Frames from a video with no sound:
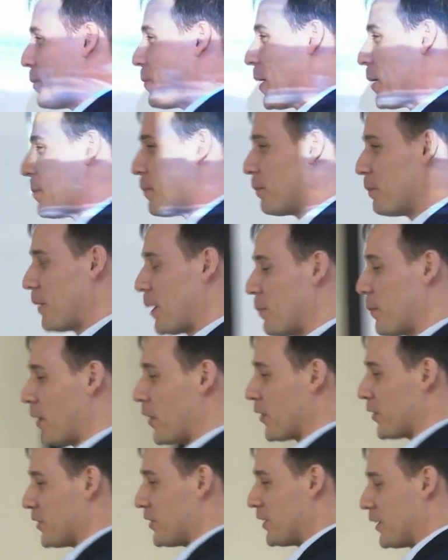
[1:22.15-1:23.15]
My, my
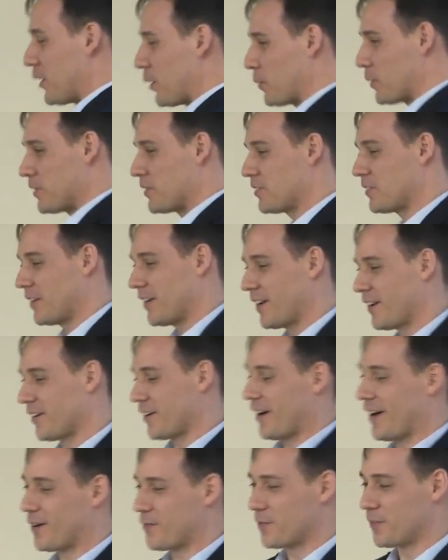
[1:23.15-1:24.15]
mother did always say
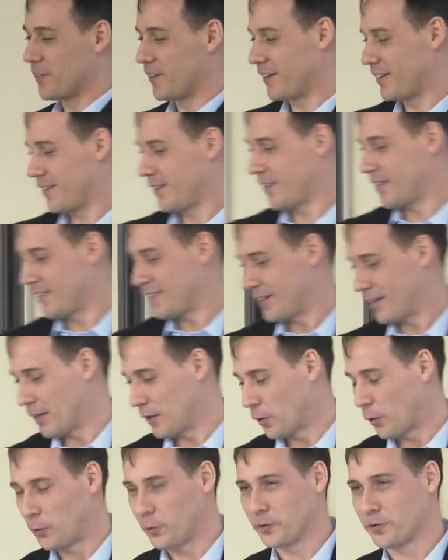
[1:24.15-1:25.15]
I, I was uh,
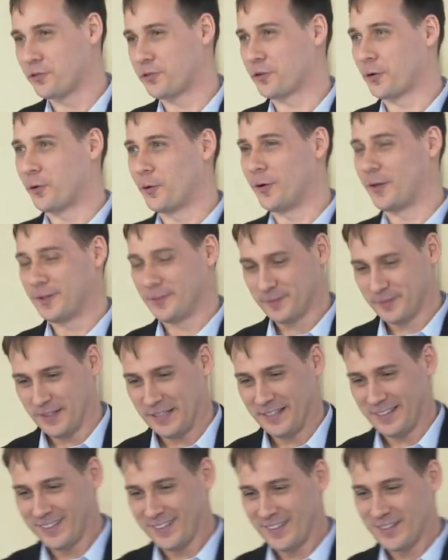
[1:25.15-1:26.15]
an old soul.
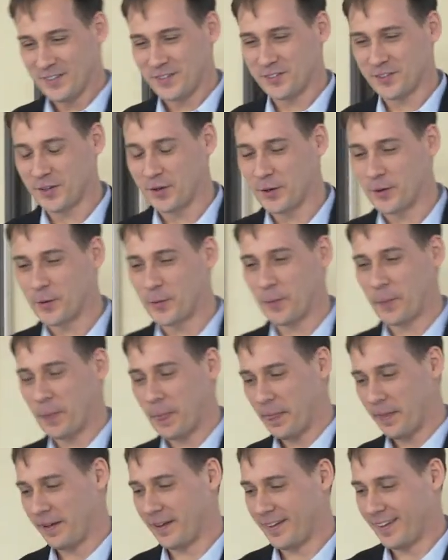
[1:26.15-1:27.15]
So
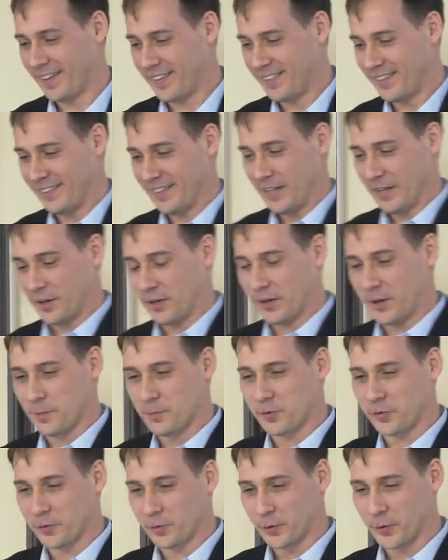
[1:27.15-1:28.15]
I, I, think that
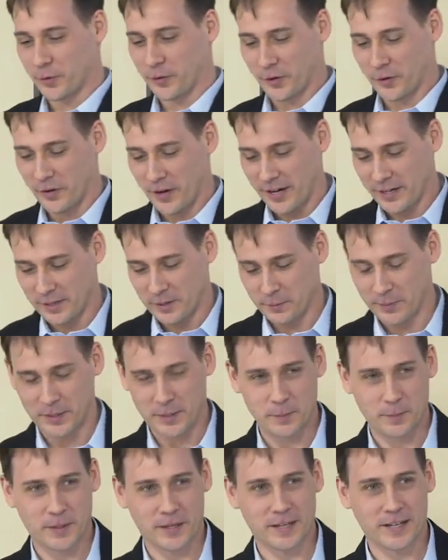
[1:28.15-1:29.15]
comes through on the grad
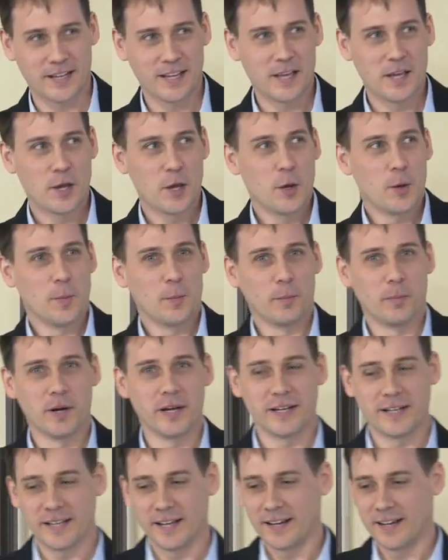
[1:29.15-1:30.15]
committee a bit.
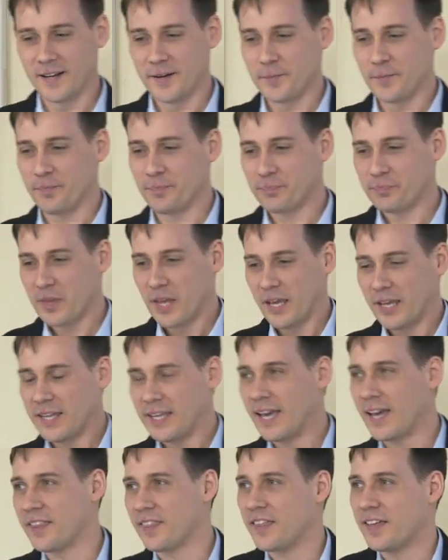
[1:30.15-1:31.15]
But um,
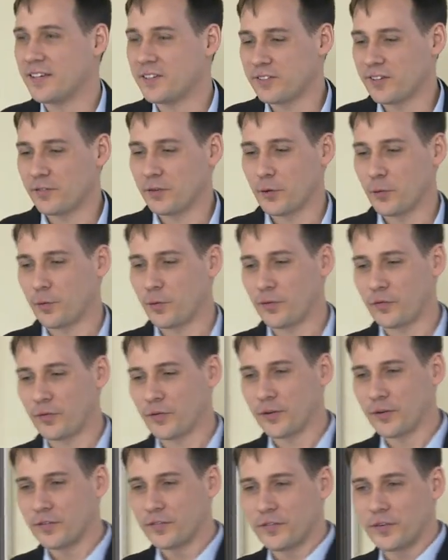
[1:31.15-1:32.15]
yeah, thanks everyone
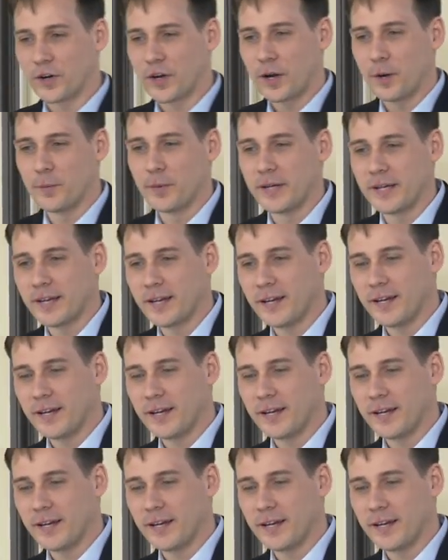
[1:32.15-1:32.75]
for, for coming.